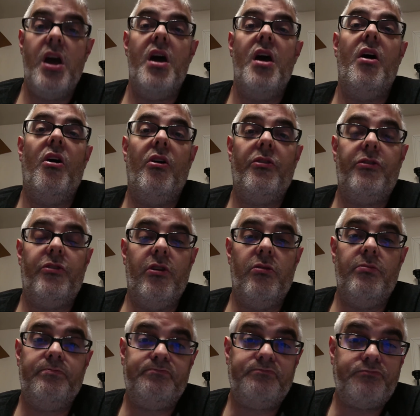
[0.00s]
Also,
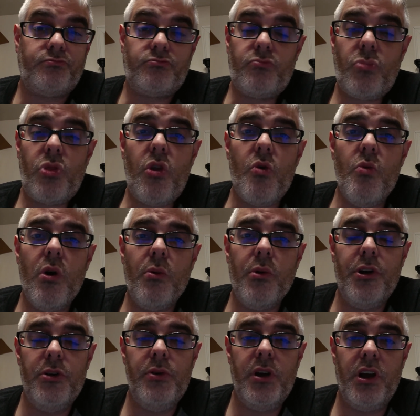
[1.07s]
what we're
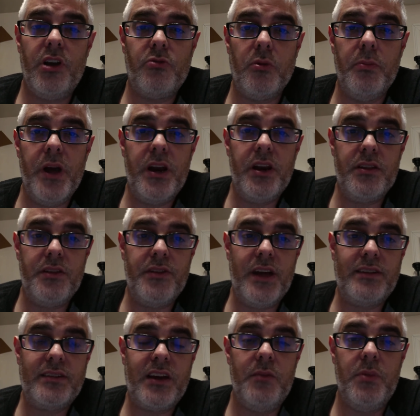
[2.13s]
doing is we're betting that that's
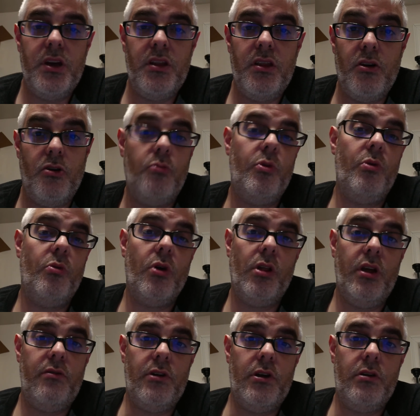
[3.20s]
going to be the home we want to live in.
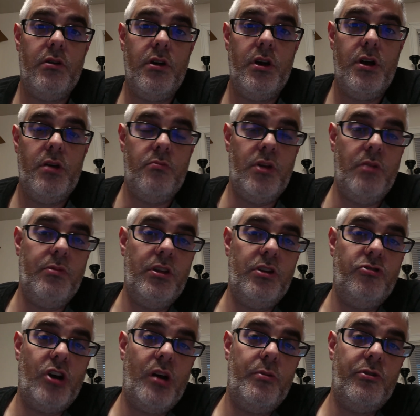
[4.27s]
Maybe the
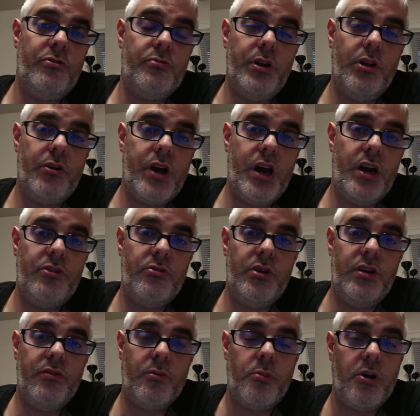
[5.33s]
job is relocated to a
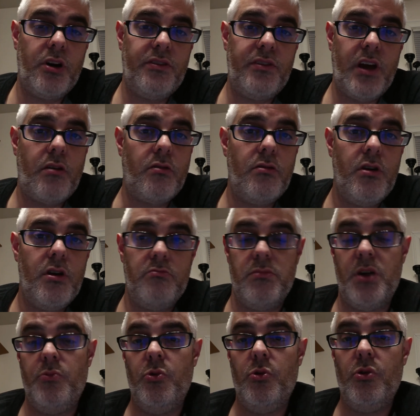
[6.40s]
different part of town. Maybe
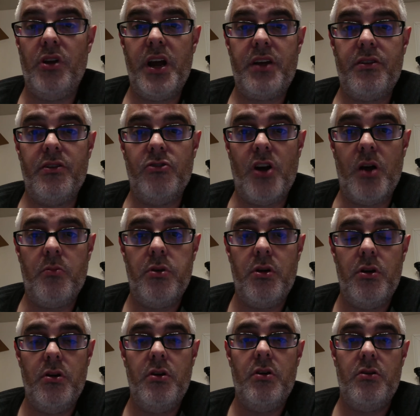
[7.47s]
we don't like the job,
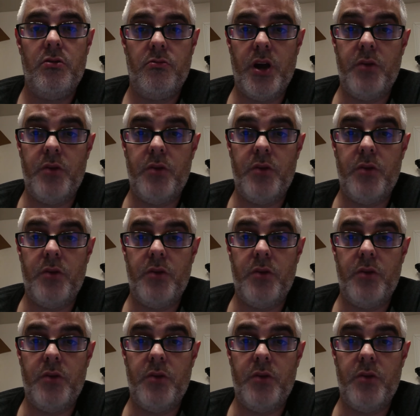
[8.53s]
right?